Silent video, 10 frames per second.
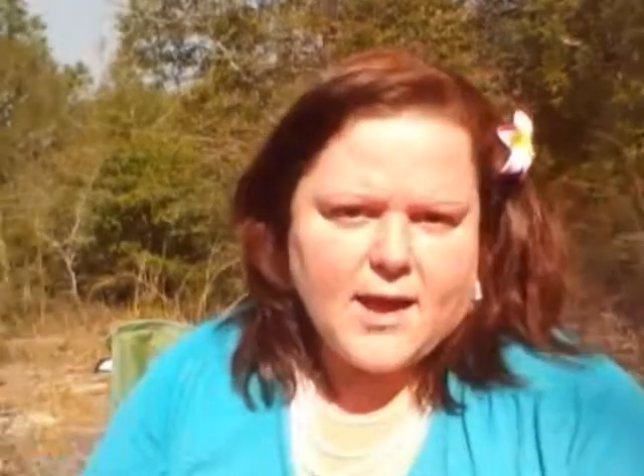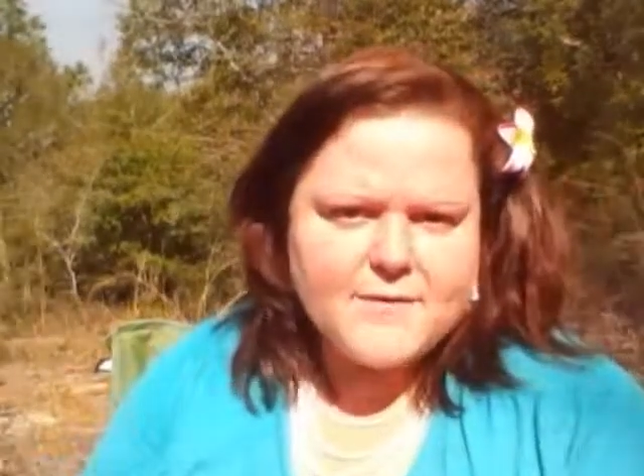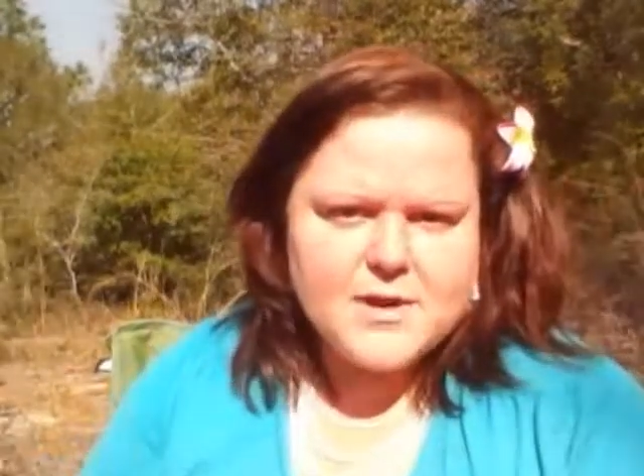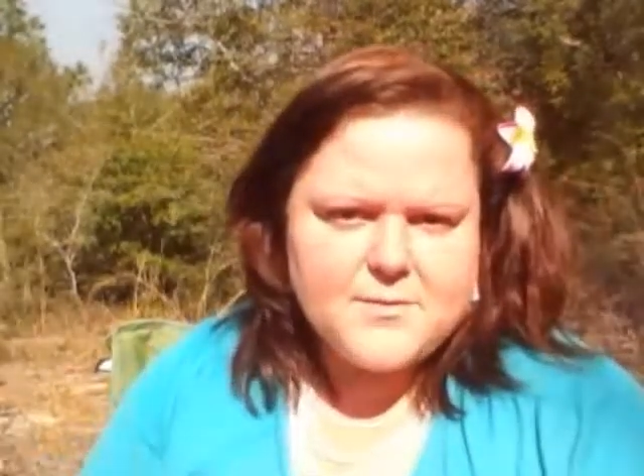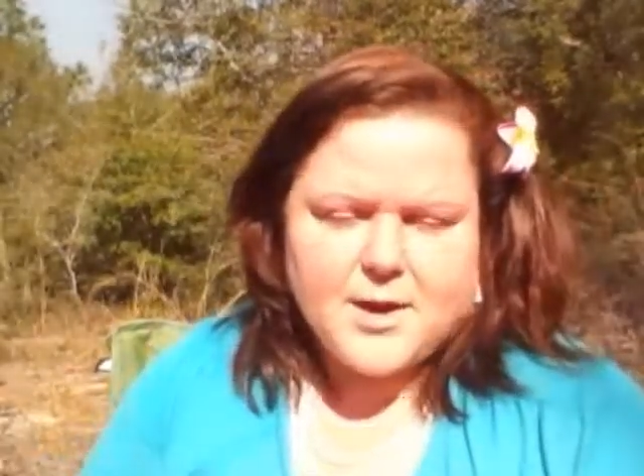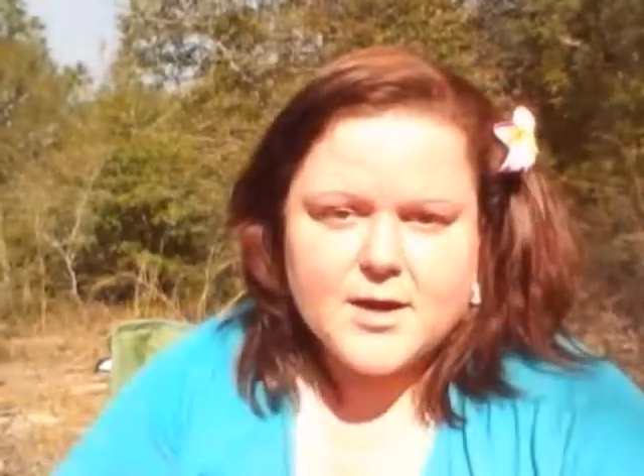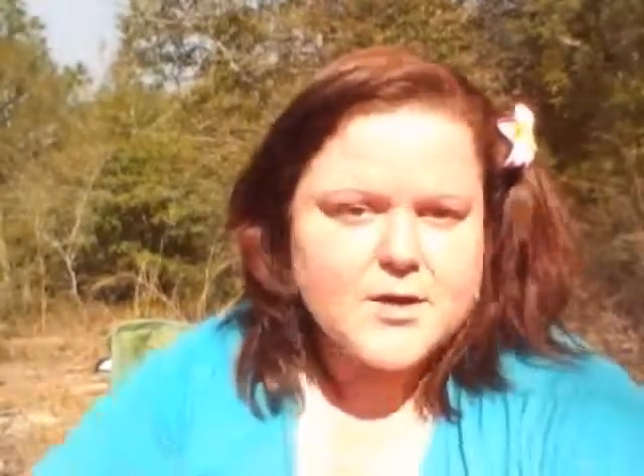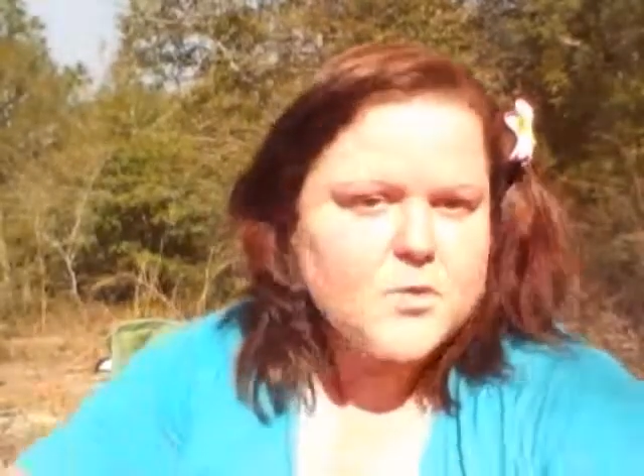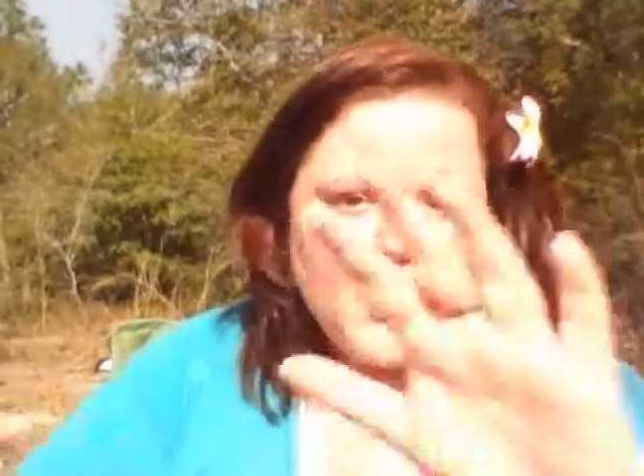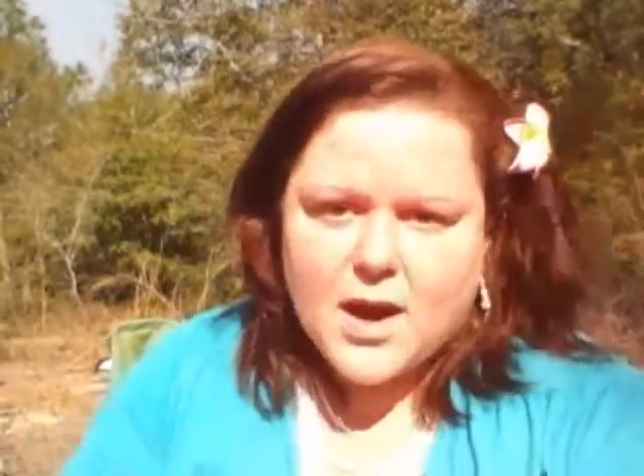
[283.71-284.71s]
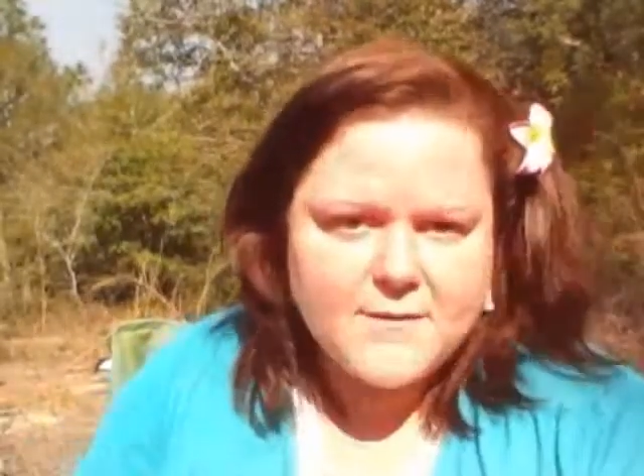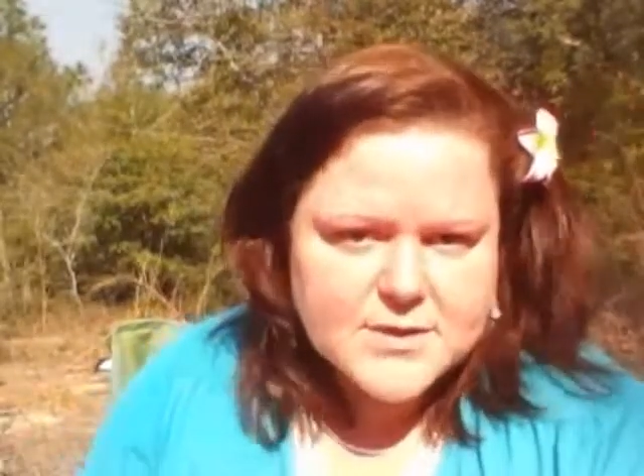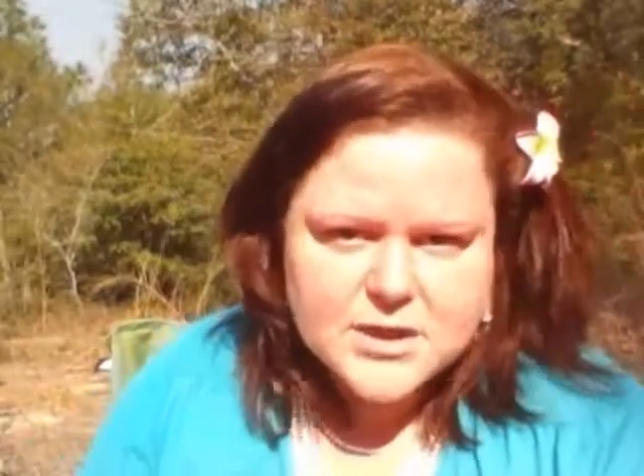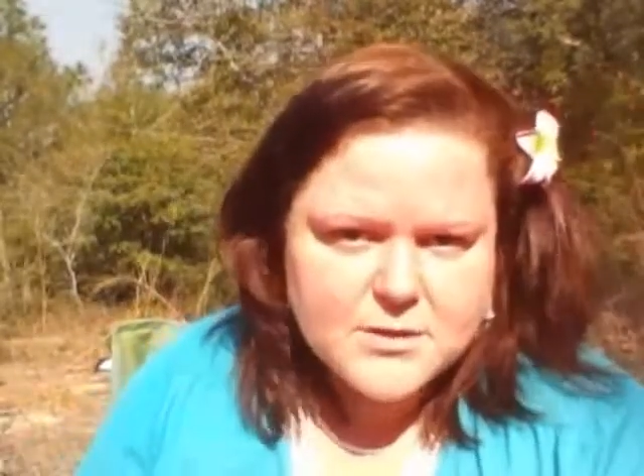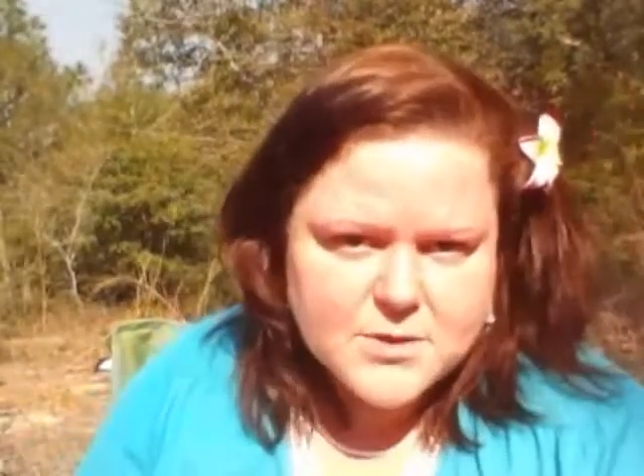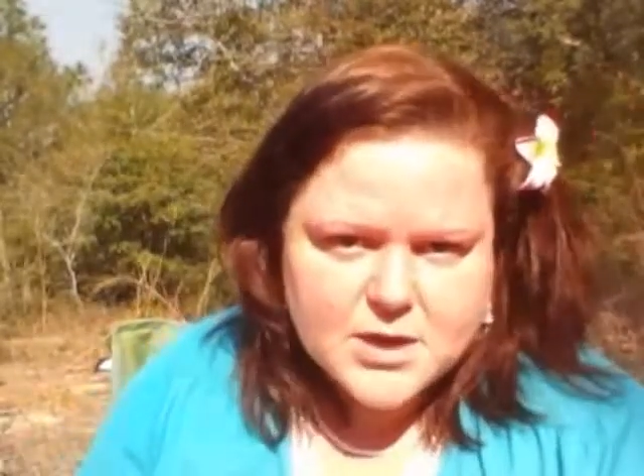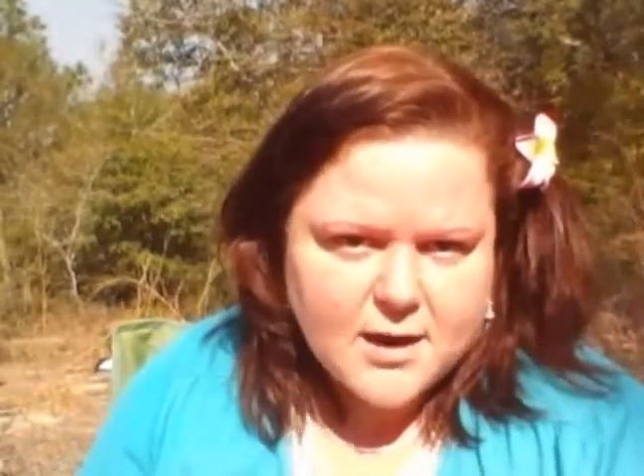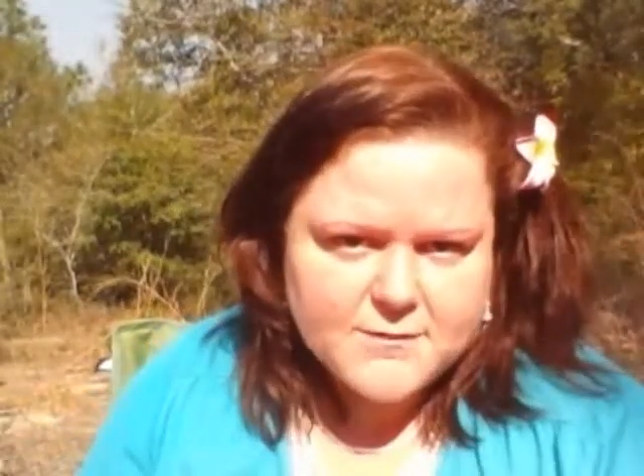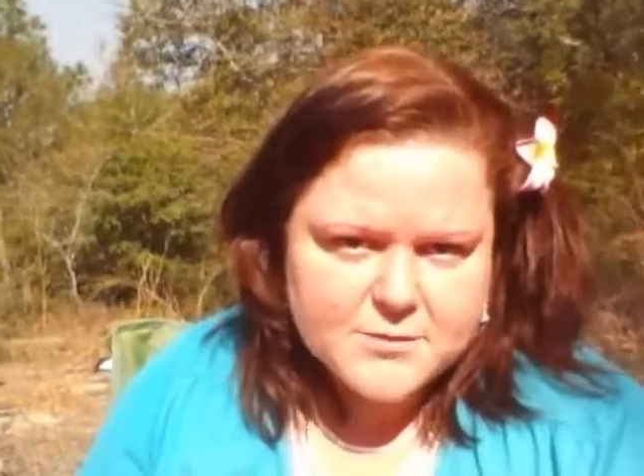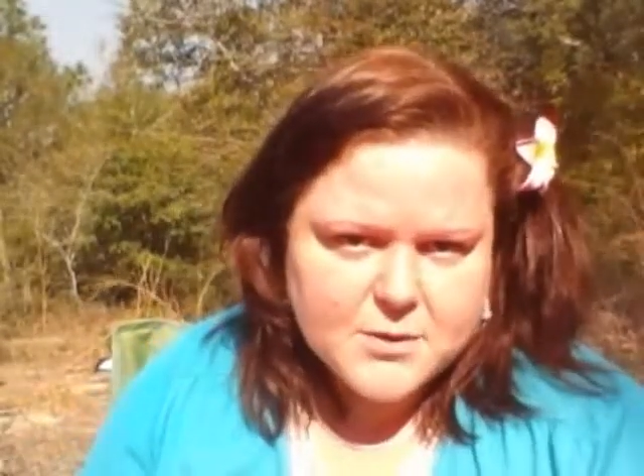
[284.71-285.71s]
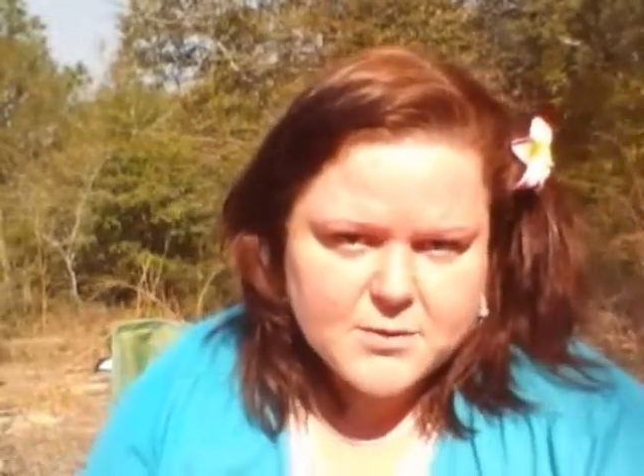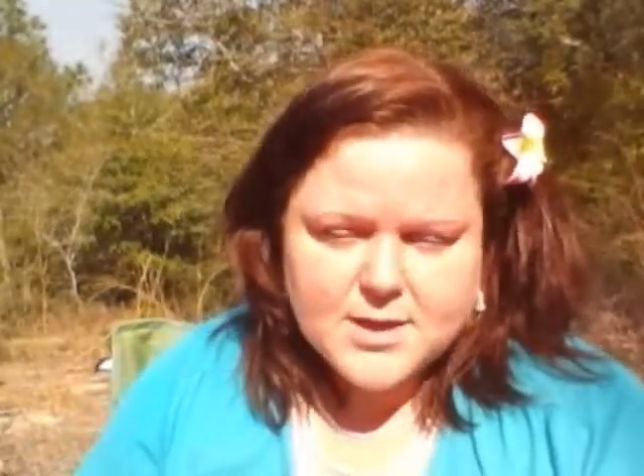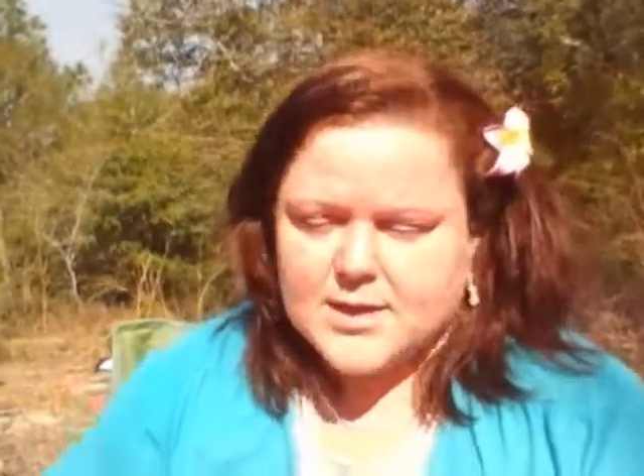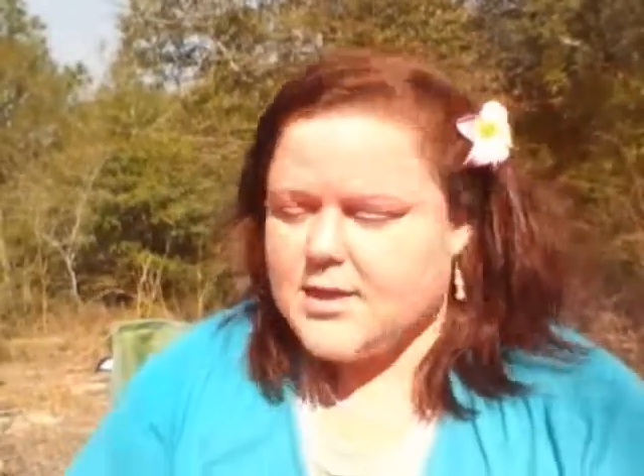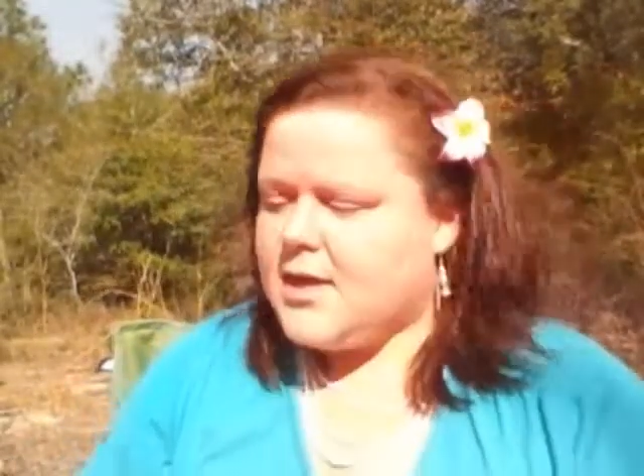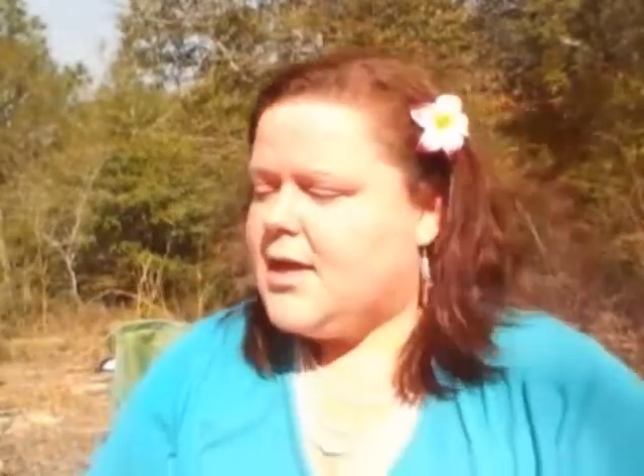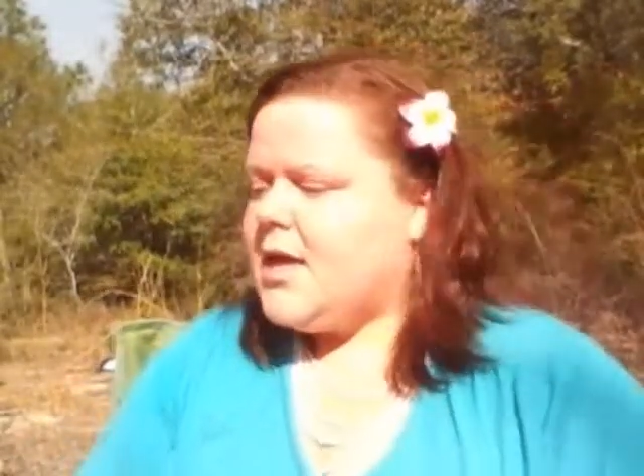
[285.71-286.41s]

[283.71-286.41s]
African American or whatever term you're comfortable with,